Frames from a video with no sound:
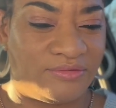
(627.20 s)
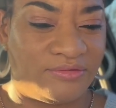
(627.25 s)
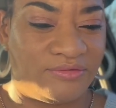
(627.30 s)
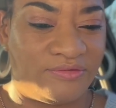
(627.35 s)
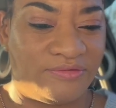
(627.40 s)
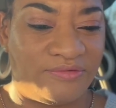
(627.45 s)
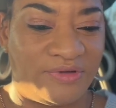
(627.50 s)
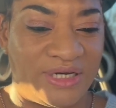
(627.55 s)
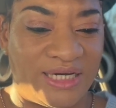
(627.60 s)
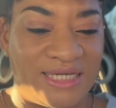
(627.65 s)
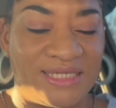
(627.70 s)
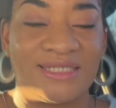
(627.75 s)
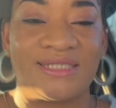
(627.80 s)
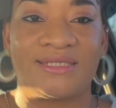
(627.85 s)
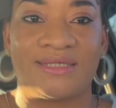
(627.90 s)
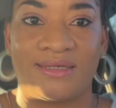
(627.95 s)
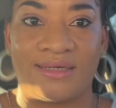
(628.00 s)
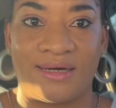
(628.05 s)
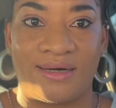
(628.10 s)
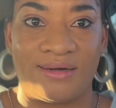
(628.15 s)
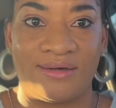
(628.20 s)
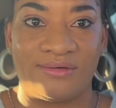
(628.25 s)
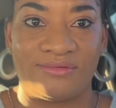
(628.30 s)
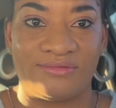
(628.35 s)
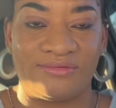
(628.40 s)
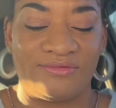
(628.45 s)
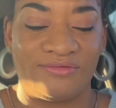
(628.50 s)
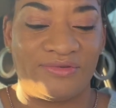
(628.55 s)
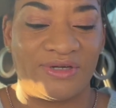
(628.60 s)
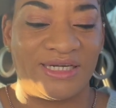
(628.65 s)
Phoenicia,
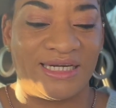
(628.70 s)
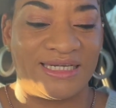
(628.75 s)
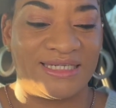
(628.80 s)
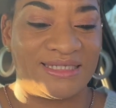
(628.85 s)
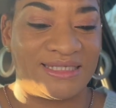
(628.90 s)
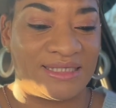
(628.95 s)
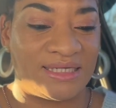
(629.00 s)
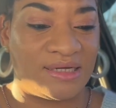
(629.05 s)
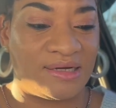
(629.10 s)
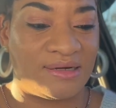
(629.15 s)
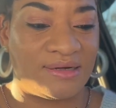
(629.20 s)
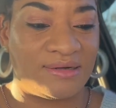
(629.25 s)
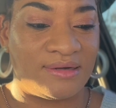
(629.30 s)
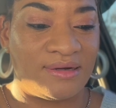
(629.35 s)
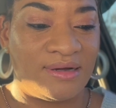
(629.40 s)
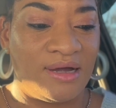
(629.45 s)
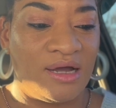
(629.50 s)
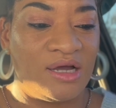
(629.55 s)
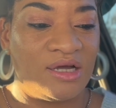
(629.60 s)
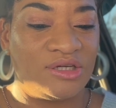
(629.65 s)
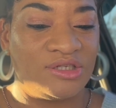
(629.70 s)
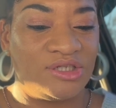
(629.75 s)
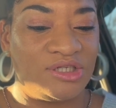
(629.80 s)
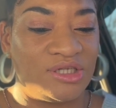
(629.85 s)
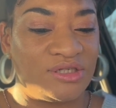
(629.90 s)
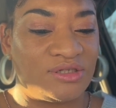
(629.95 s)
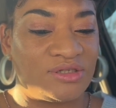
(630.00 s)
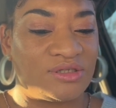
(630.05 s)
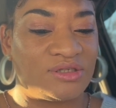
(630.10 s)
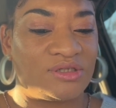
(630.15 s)
Phoenicia,
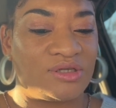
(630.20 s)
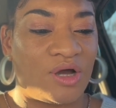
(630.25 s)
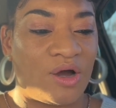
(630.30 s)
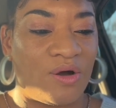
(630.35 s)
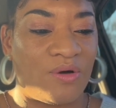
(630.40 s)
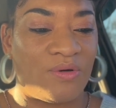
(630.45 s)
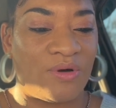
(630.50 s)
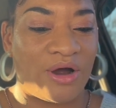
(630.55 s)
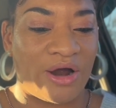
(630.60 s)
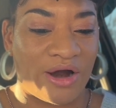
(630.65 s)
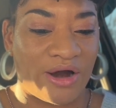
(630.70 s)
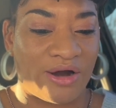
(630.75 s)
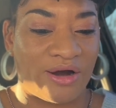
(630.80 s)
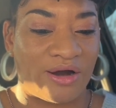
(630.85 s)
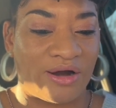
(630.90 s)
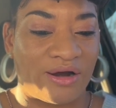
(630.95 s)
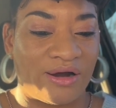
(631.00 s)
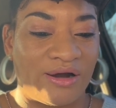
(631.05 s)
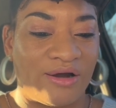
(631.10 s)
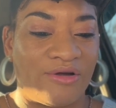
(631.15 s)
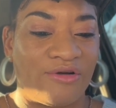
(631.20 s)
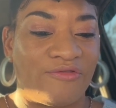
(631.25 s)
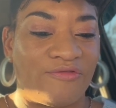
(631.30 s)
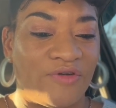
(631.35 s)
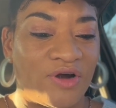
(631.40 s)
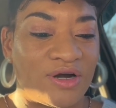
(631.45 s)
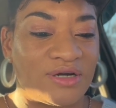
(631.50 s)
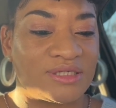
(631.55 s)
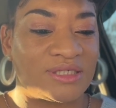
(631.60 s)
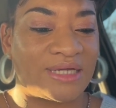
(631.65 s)
Jesus told her,
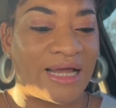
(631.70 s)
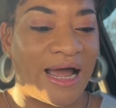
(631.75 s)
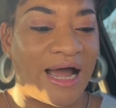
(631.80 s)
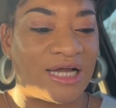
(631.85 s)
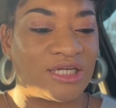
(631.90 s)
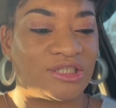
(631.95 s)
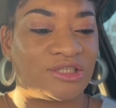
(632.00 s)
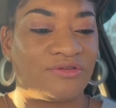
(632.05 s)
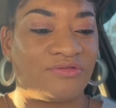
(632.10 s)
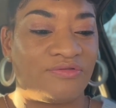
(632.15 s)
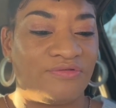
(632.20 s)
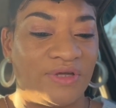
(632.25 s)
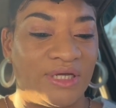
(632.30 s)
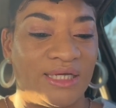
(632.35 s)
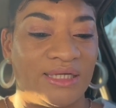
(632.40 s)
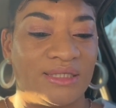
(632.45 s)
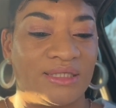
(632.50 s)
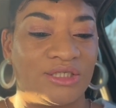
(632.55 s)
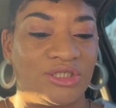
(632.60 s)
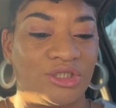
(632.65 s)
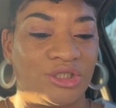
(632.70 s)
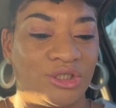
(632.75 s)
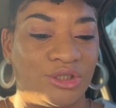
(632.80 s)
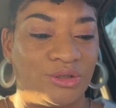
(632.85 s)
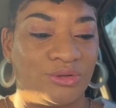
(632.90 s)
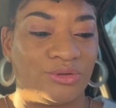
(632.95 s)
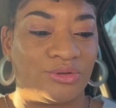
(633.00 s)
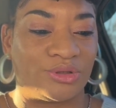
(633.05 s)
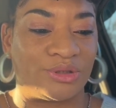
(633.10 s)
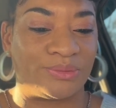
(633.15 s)
first I should feed the
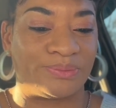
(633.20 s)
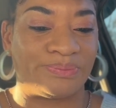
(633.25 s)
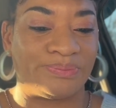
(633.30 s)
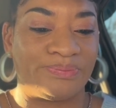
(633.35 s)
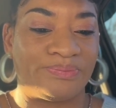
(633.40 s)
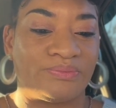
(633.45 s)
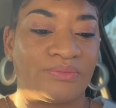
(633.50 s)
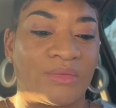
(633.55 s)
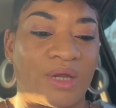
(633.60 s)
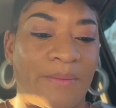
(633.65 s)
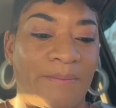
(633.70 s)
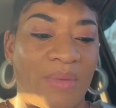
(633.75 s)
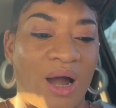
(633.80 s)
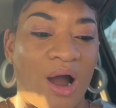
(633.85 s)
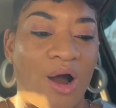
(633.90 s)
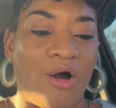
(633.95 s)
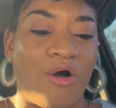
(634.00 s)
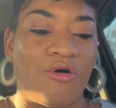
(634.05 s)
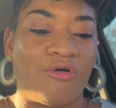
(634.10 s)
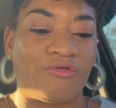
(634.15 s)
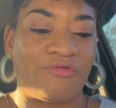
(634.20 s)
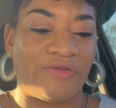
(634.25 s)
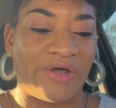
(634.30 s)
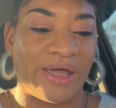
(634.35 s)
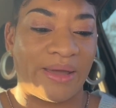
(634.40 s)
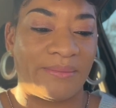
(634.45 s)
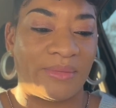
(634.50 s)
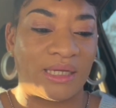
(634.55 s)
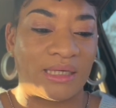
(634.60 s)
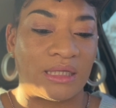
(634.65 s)
children, my own
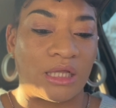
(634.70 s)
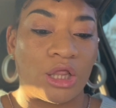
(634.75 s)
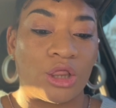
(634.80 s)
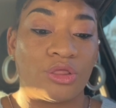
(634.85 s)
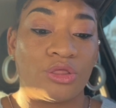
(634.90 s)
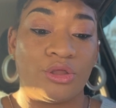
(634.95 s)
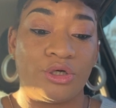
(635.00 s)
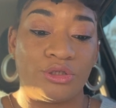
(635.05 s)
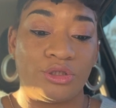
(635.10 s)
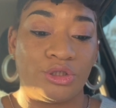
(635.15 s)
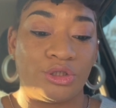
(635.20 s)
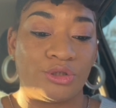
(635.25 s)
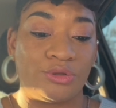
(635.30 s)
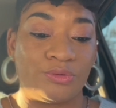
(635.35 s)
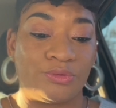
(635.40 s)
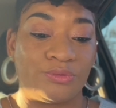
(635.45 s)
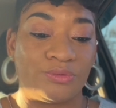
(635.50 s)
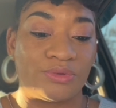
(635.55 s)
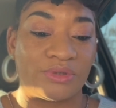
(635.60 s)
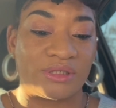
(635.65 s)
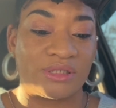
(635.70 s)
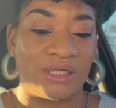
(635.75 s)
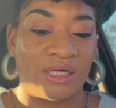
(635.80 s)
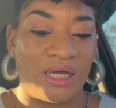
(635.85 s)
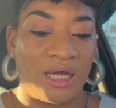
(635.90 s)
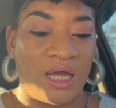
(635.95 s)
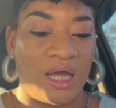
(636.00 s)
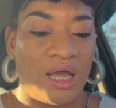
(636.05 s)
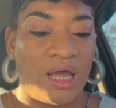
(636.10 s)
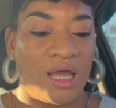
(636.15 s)
family, the Jews.
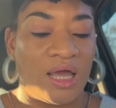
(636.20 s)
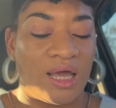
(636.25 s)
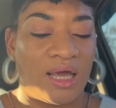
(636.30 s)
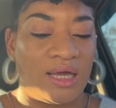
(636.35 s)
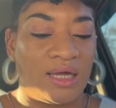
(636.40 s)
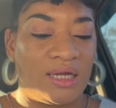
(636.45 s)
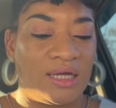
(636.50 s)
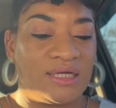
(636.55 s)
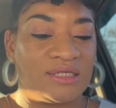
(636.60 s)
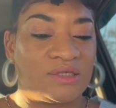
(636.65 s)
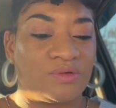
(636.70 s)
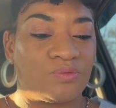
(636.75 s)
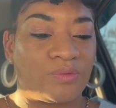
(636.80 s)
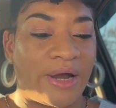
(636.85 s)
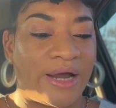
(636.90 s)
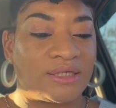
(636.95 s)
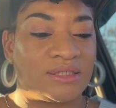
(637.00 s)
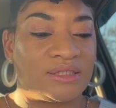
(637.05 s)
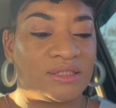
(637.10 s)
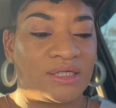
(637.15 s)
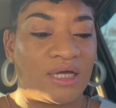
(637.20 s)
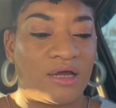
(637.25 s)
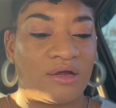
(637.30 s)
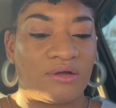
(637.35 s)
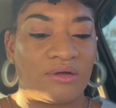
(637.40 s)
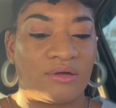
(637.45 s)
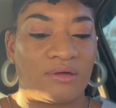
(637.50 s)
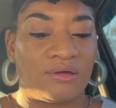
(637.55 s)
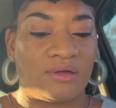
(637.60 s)
It isn't right to take,